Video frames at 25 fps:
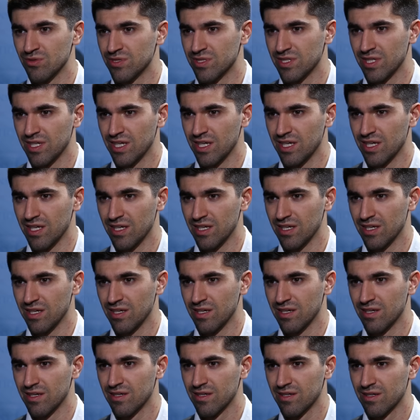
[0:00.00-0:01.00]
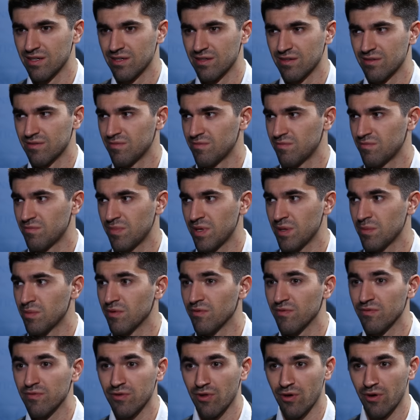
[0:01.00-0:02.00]
You see
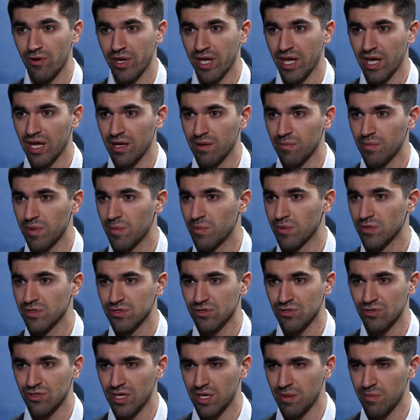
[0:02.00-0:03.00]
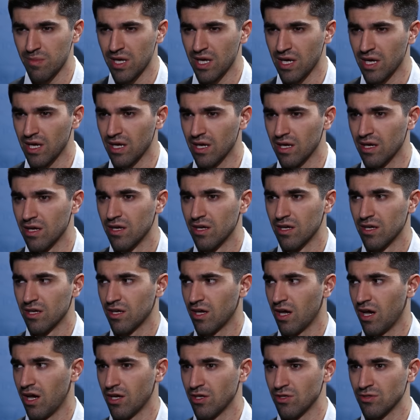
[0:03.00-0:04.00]
people floating, people screaming.
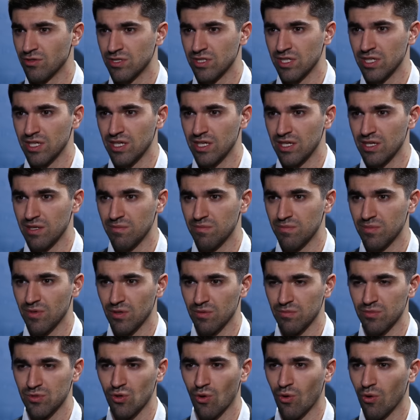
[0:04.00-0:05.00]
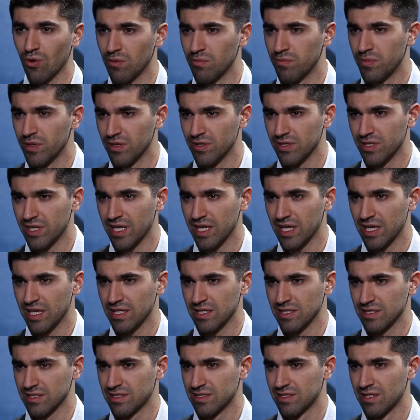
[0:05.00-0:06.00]
You see, you know, torn
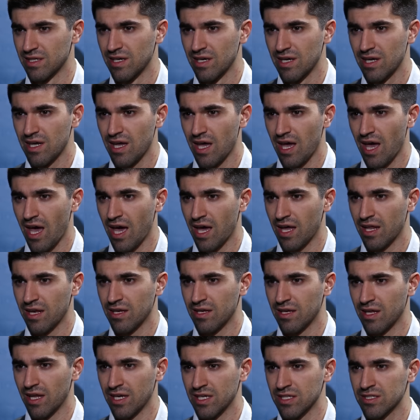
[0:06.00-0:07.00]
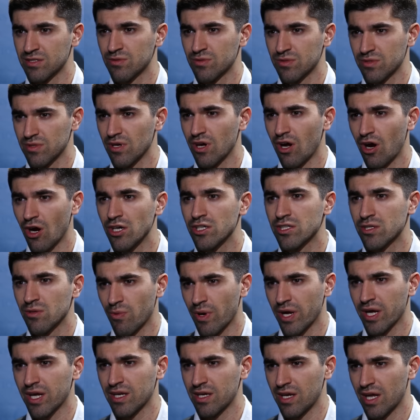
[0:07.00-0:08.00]
buildings, and it's hard
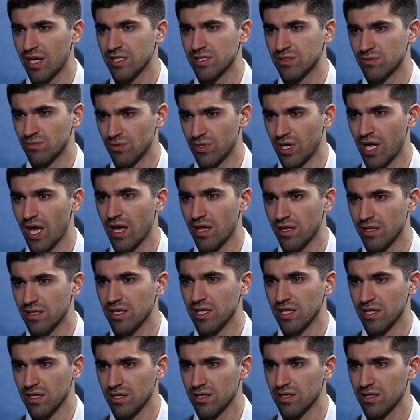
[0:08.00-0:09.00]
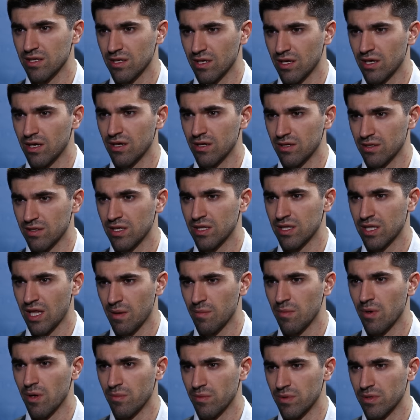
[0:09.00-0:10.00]
to recognize reality in
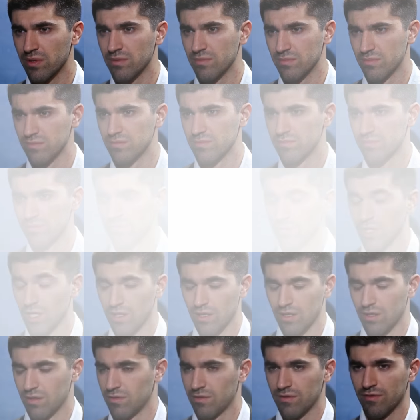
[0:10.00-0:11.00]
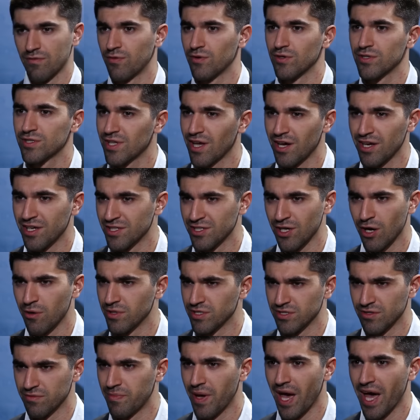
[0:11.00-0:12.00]
that moment. The first thought is
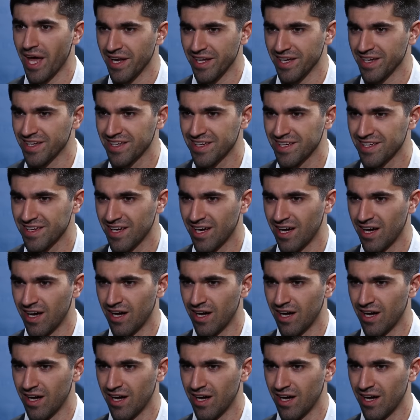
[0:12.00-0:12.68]
always a panic.